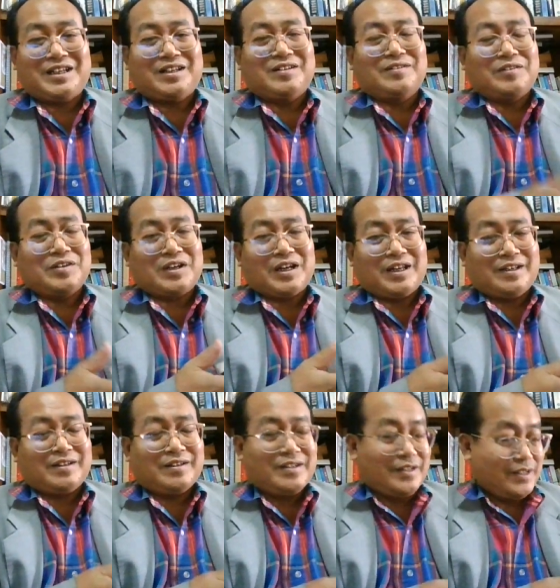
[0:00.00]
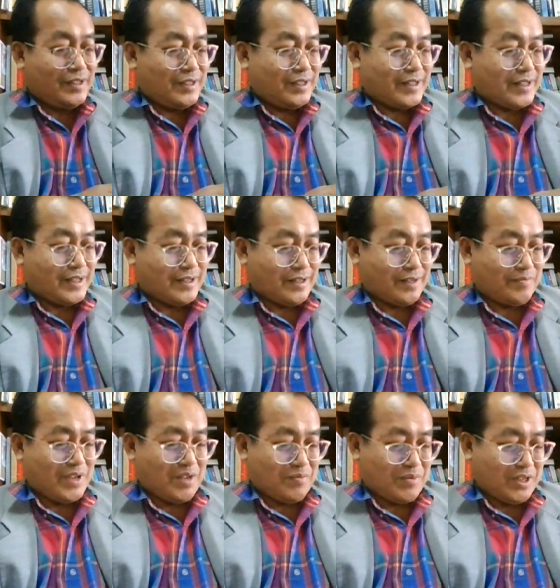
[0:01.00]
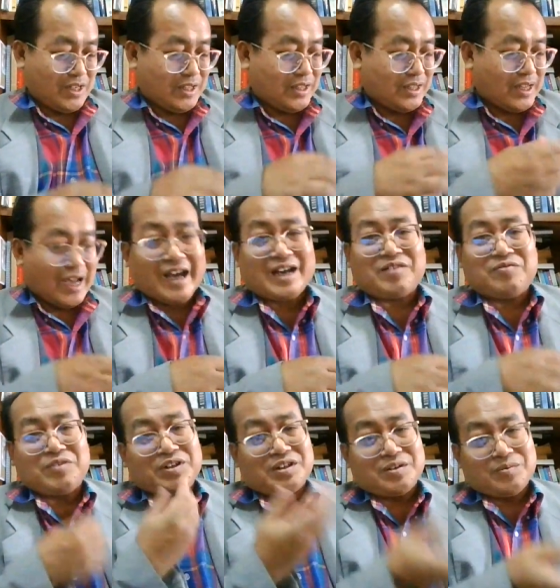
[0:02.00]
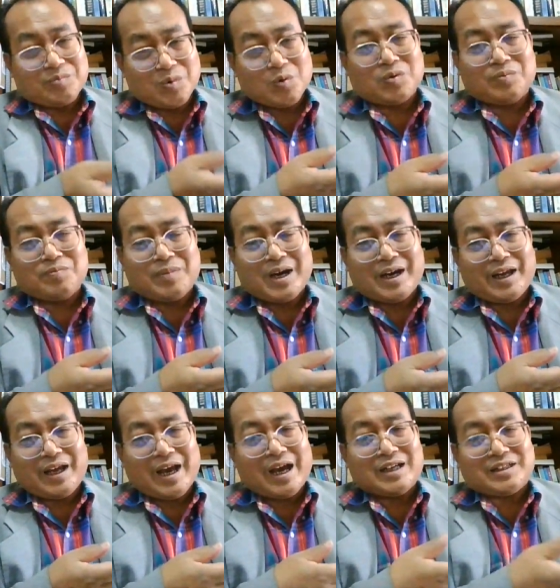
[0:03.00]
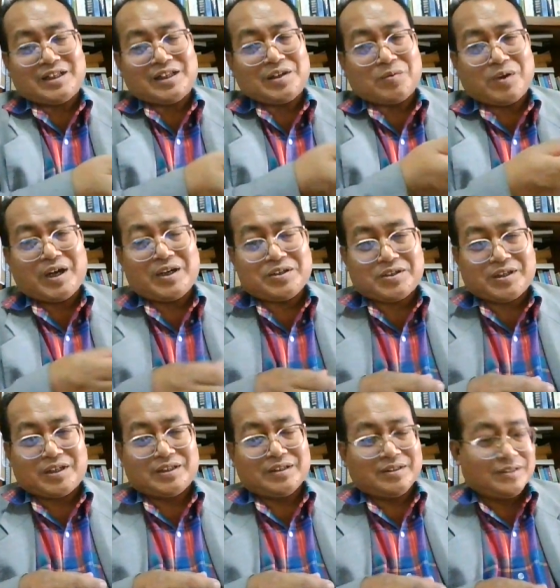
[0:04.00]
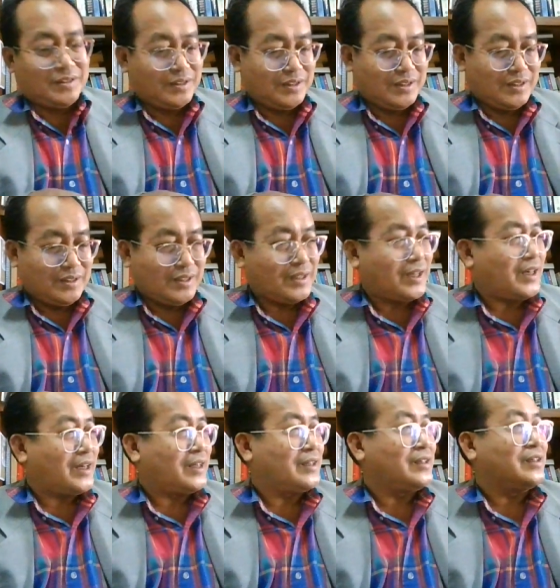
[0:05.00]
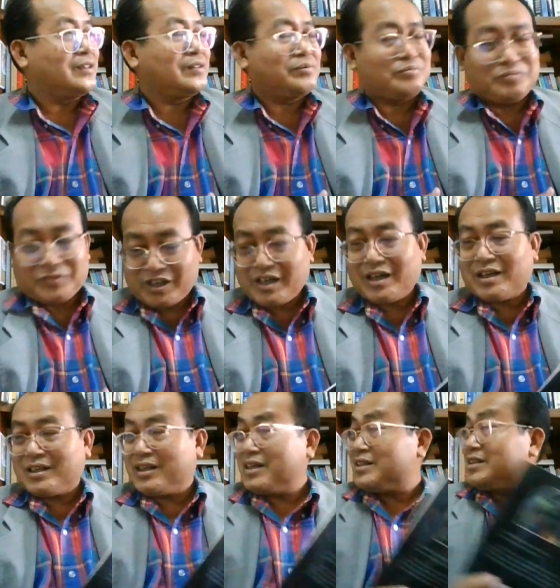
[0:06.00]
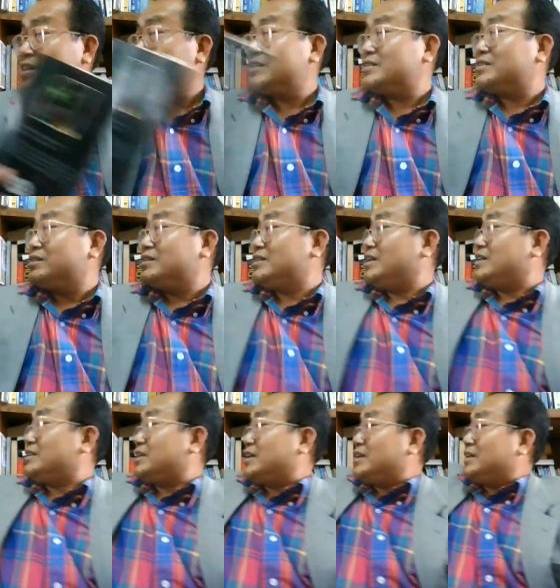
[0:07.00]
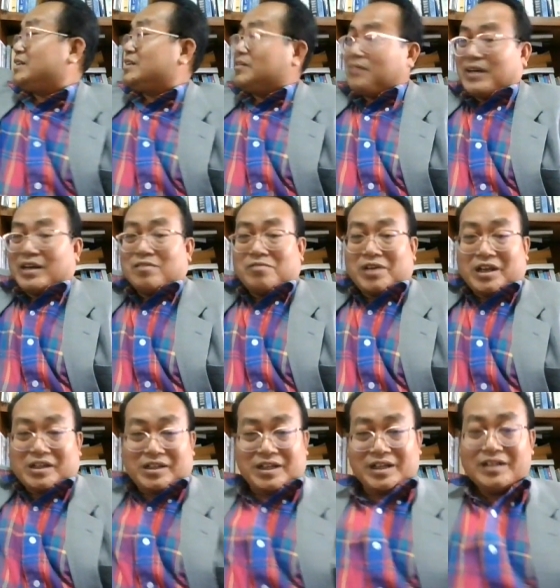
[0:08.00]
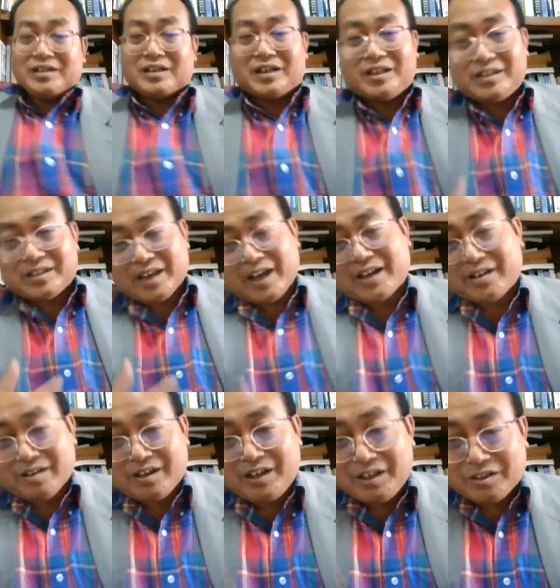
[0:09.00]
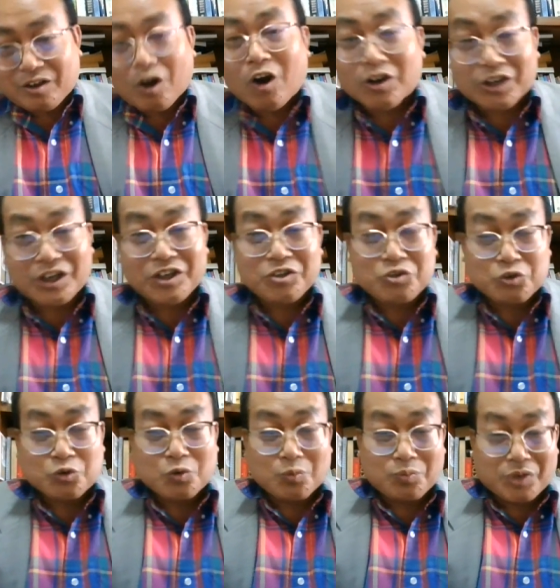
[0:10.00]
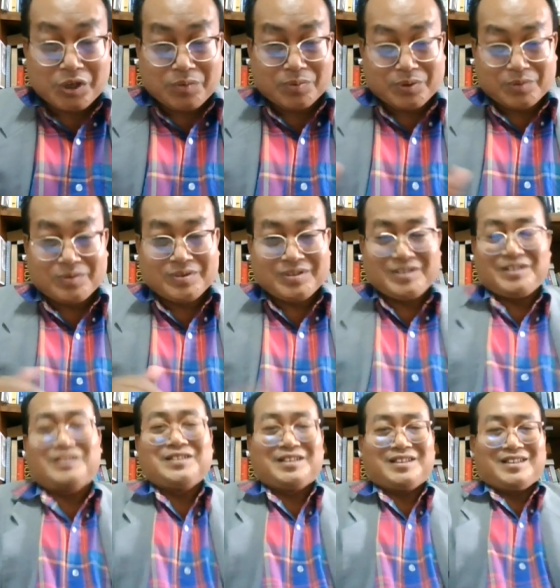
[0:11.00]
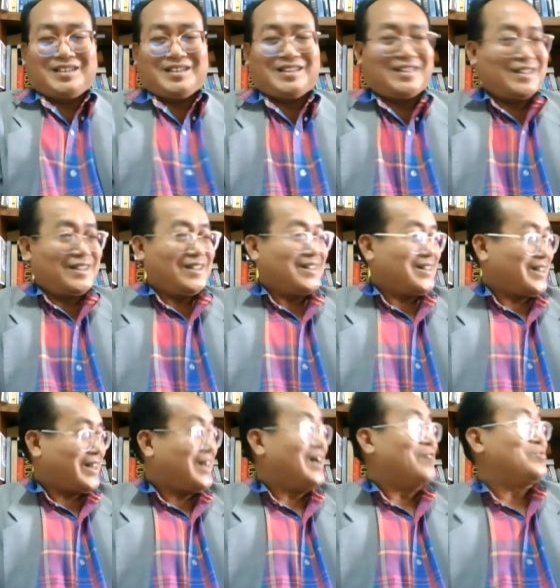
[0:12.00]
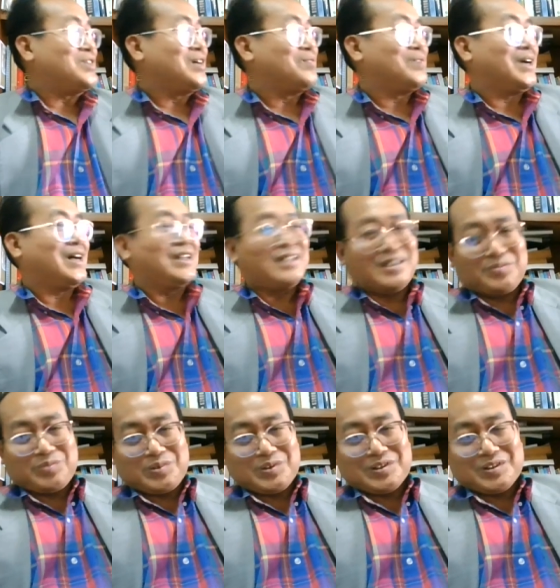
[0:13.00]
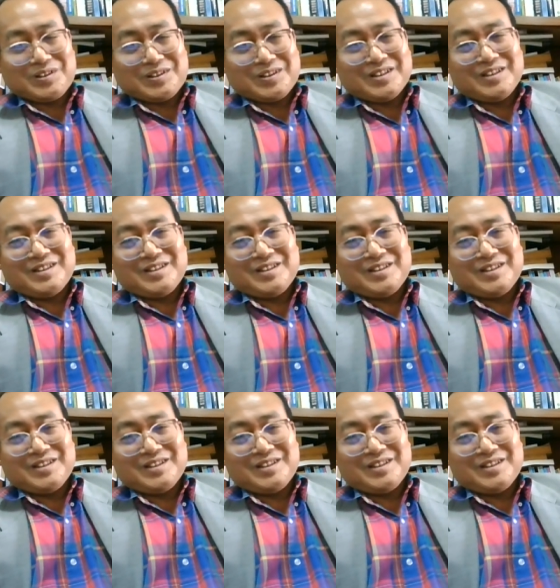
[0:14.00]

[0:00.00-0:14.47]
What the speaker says: You know, you can maybe interact with the book by asking questions. And yeah, that's another way. Reading is actually talking to people. And I'm Janpha Thadphoothon.